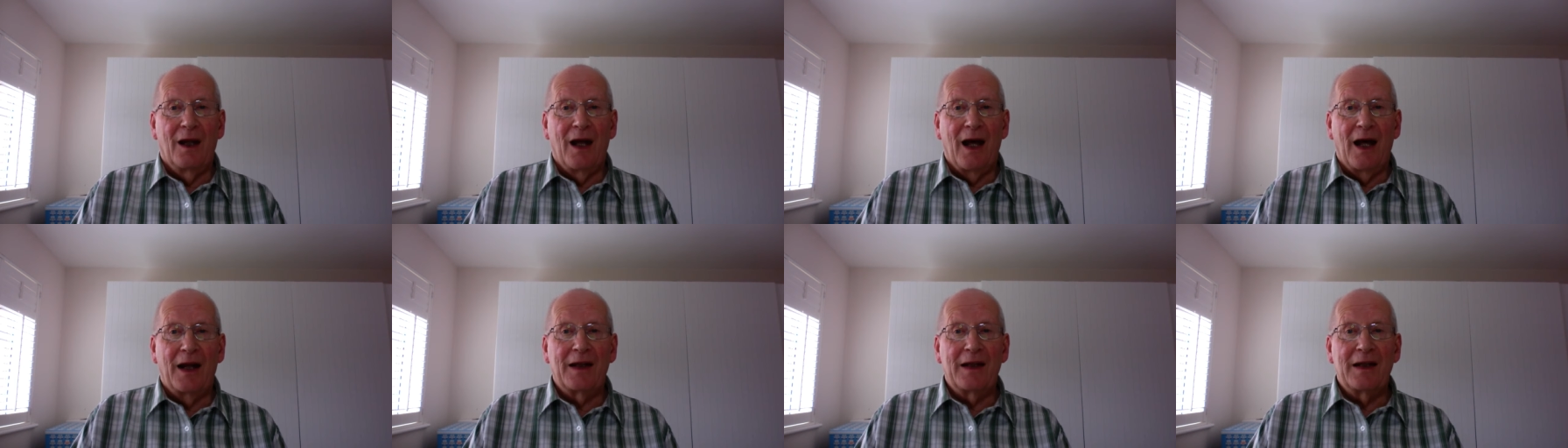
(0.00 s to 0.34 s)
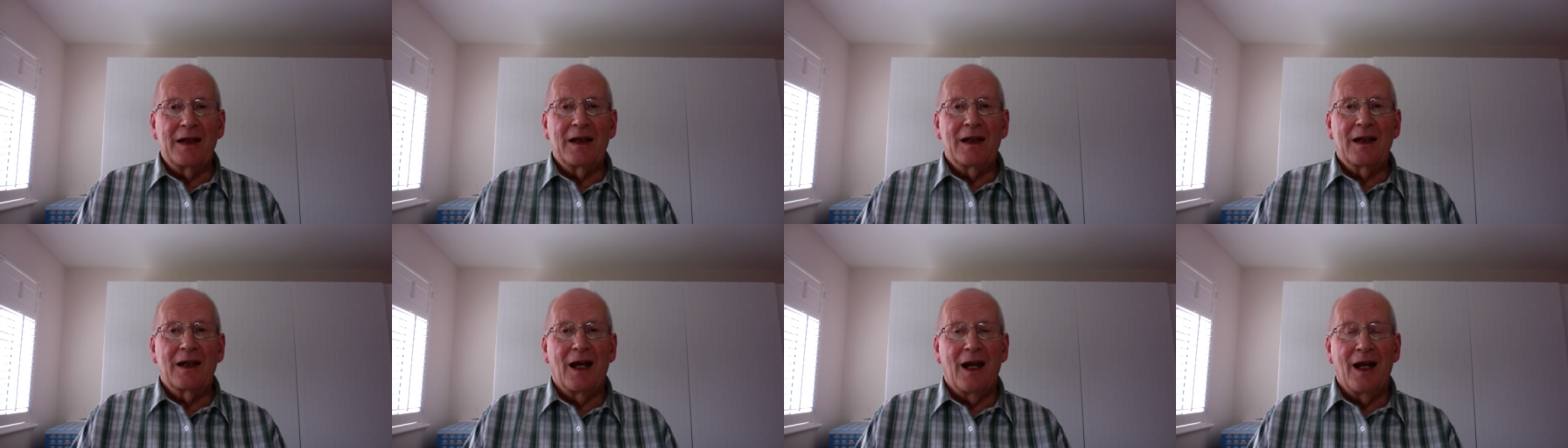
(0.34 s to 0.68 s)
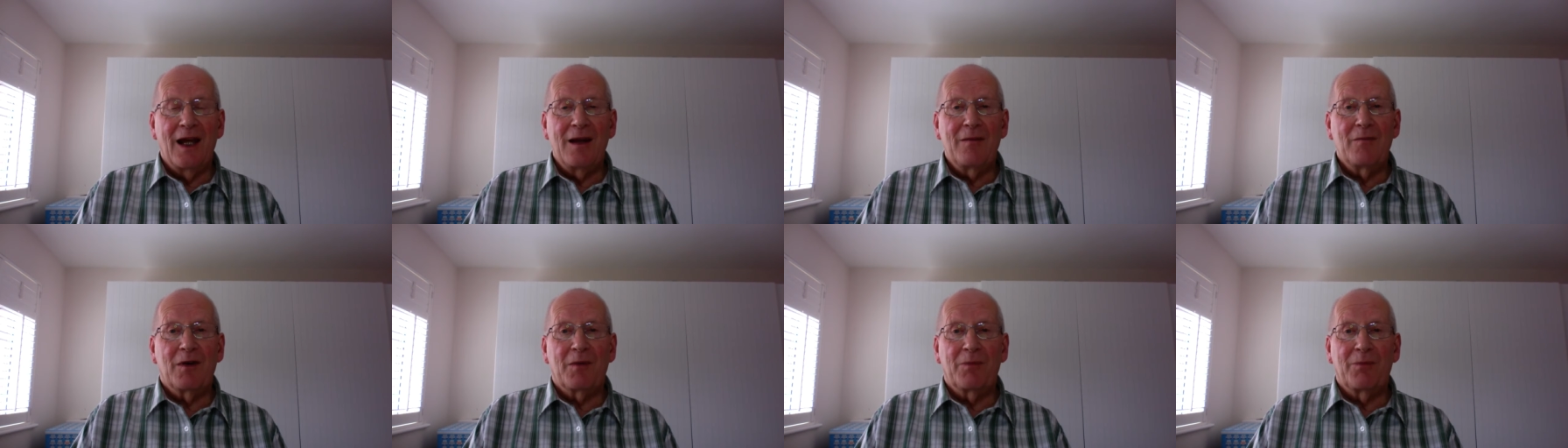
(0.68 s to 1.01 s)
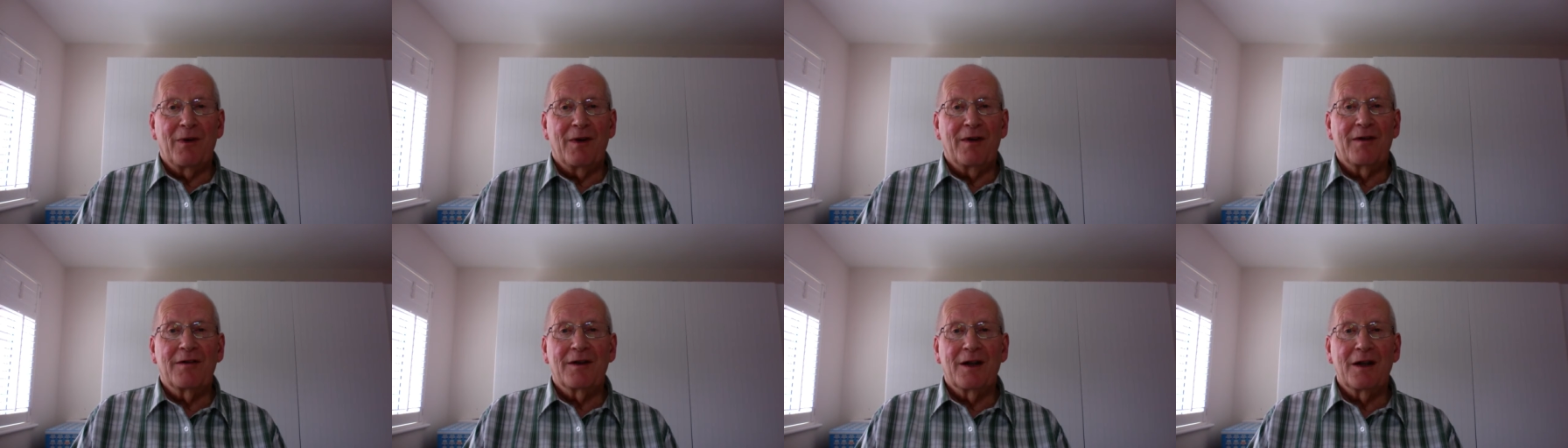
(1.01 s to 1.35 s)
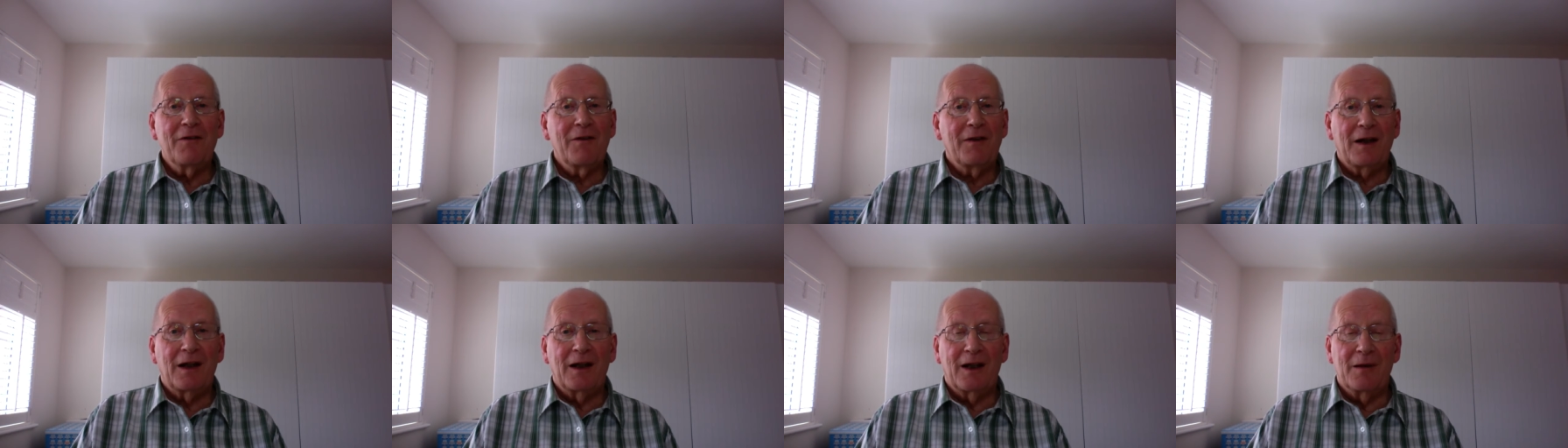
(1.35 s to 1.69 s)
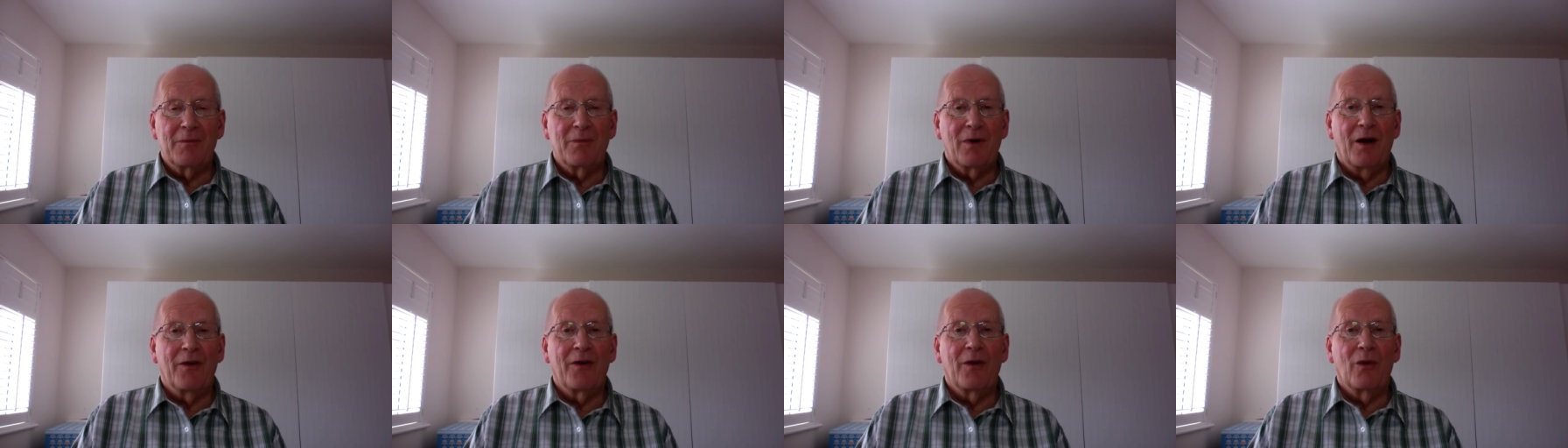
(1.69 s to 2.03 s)
and he came specifically
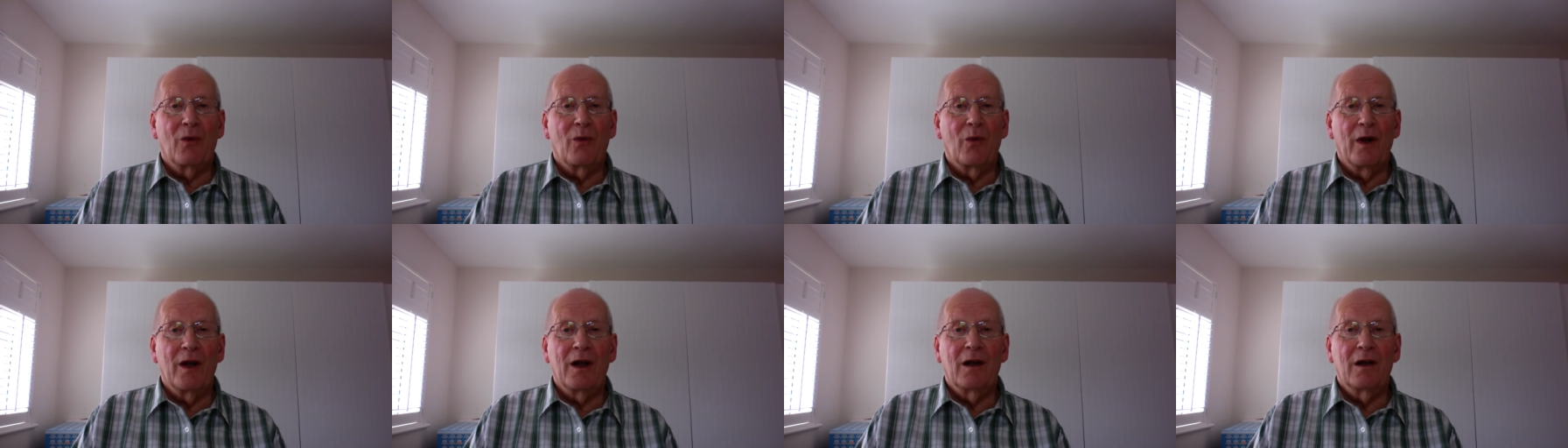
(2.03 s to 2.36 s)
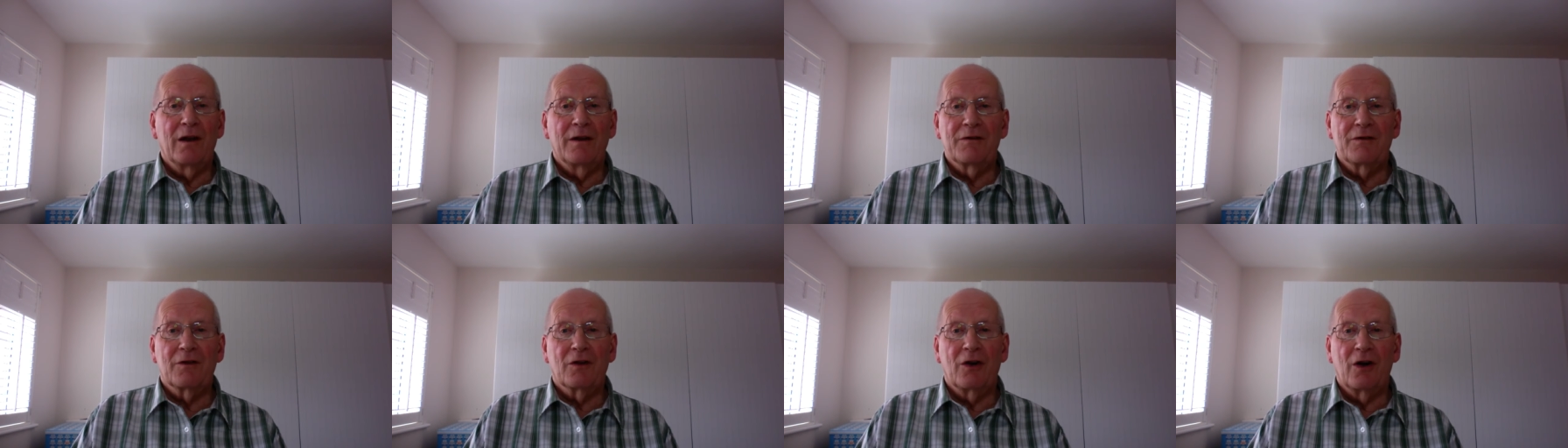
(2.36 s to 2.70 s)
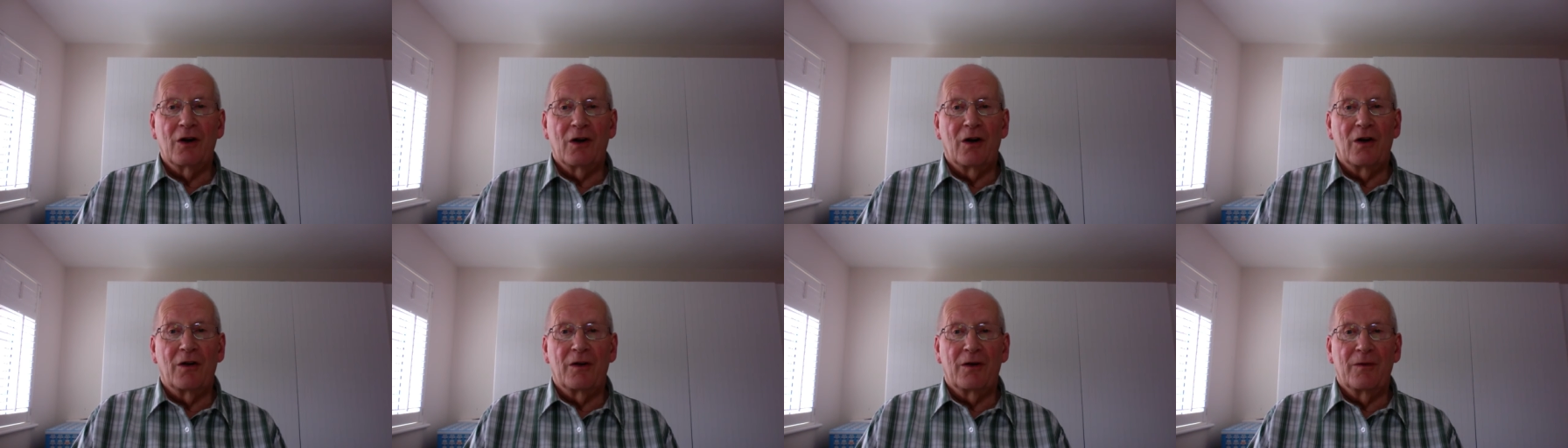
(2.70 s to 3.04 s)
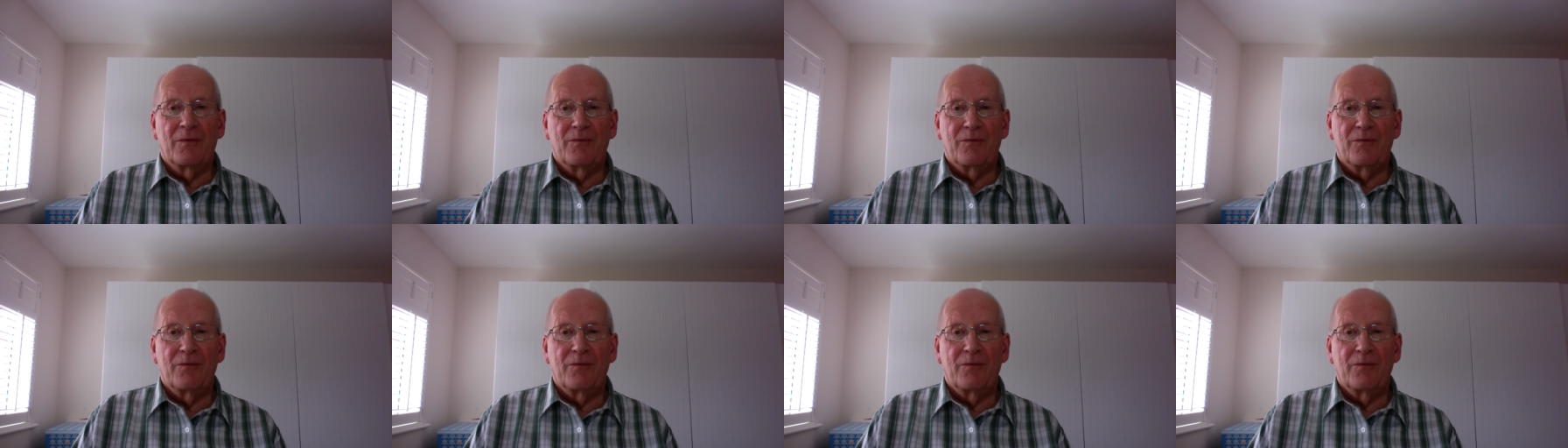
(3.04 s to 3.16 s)
by the will of God.